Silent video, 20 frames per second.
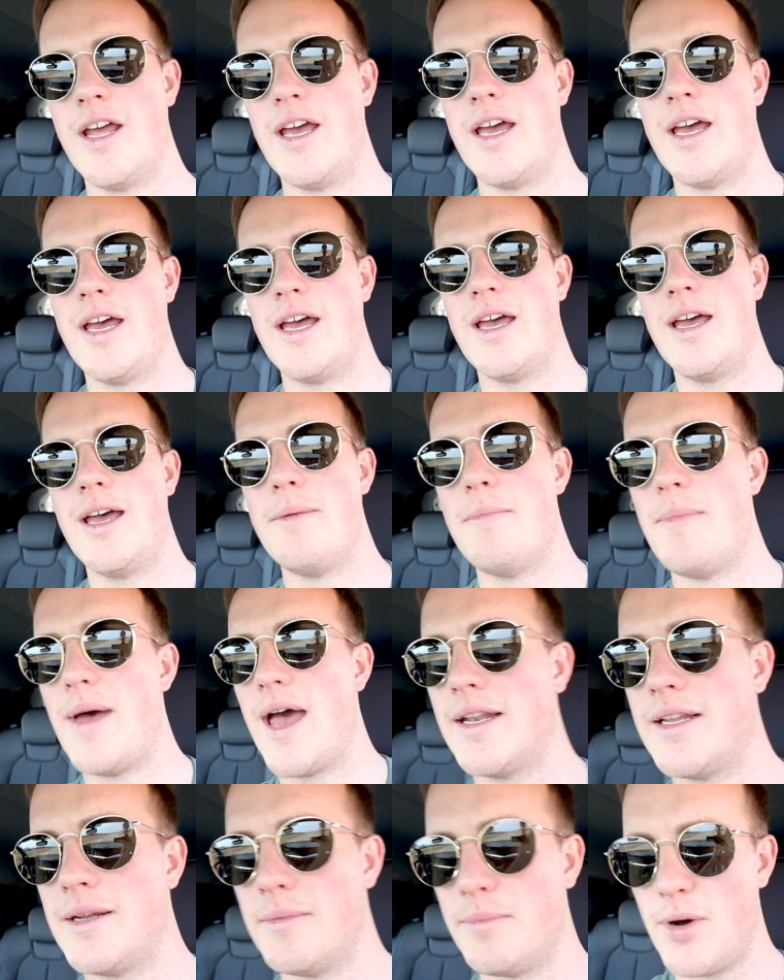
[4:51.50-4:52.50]
an
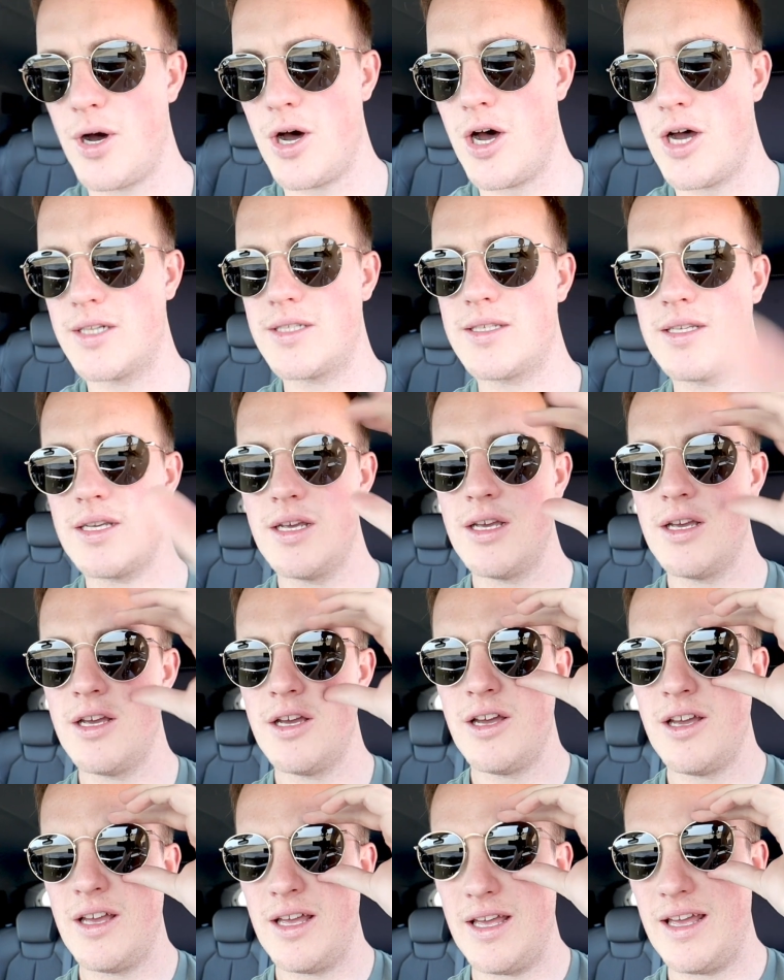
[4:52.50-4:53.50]
abandoned part
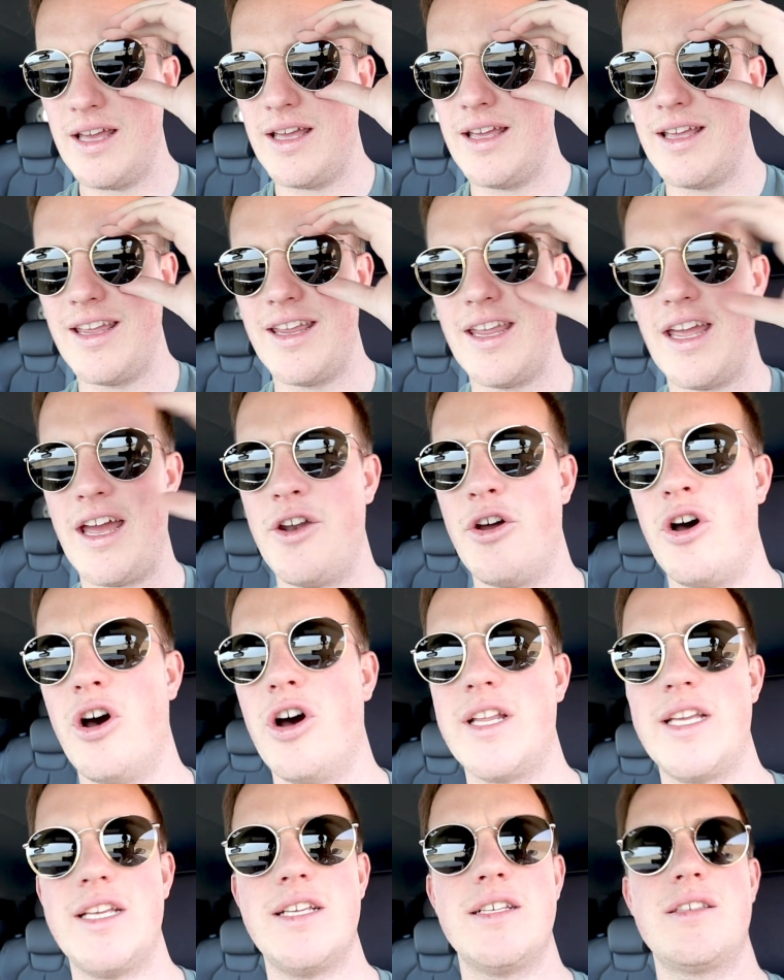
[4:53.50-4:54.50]
here in
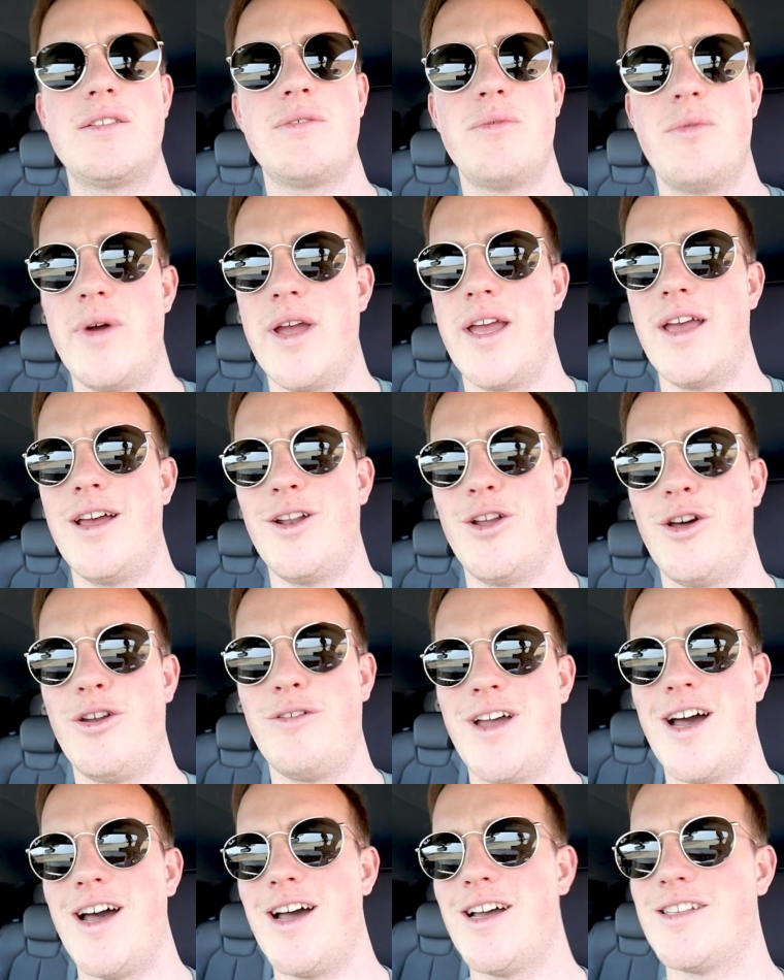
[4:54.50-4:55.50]
Hardy's, where a lot
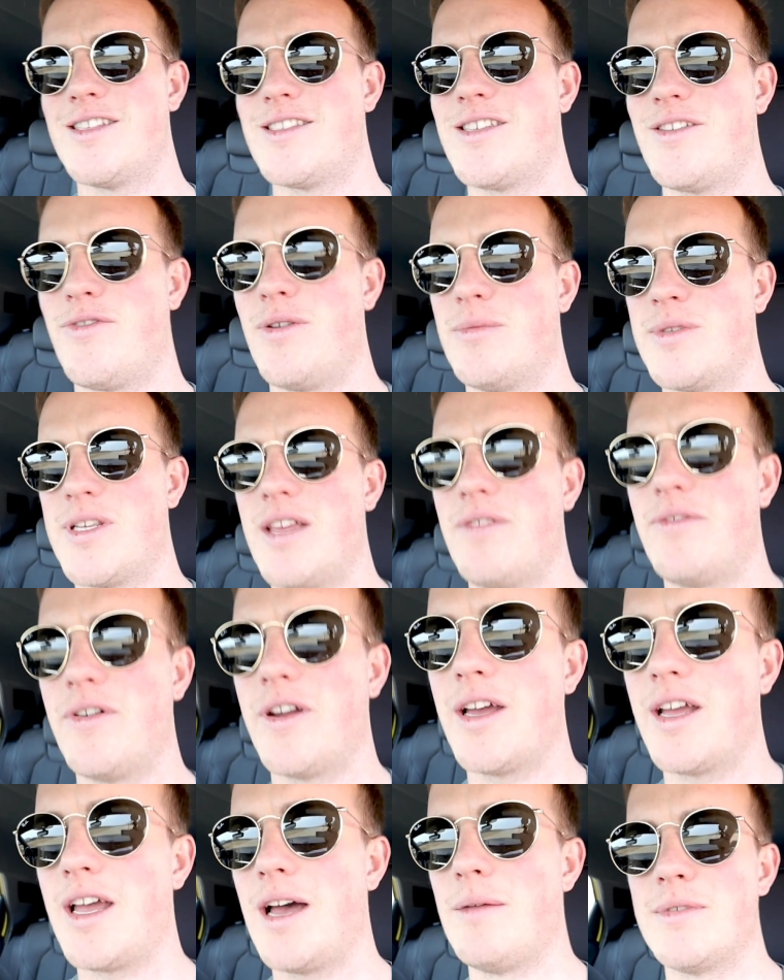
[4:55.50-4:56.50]
of guys from South
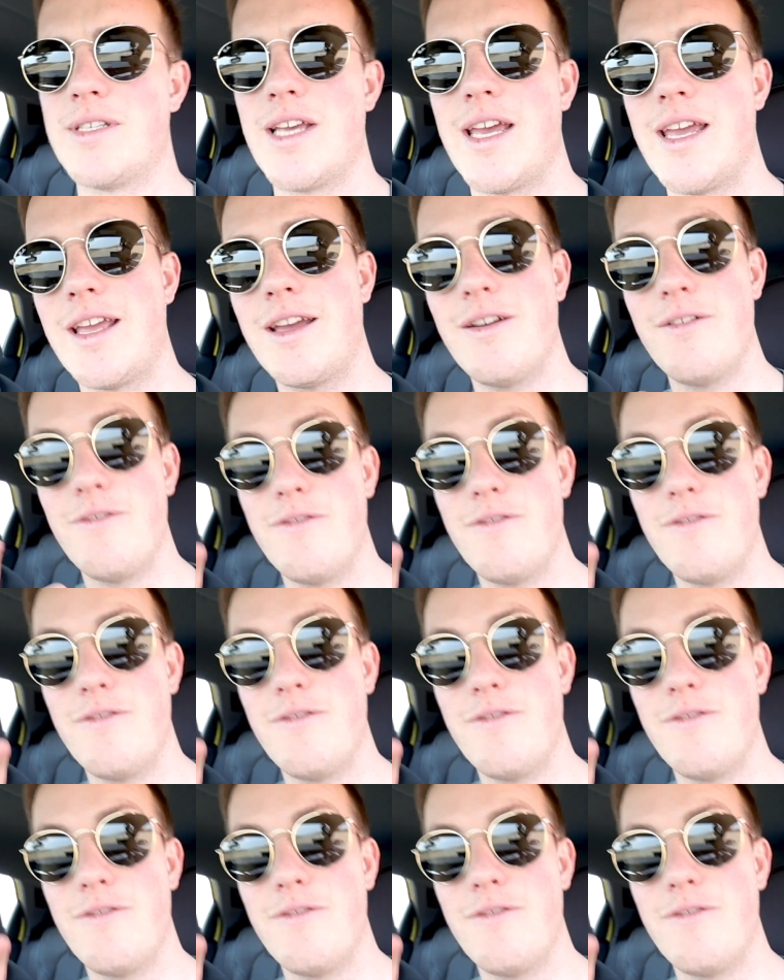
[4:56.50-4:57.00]
Africa come take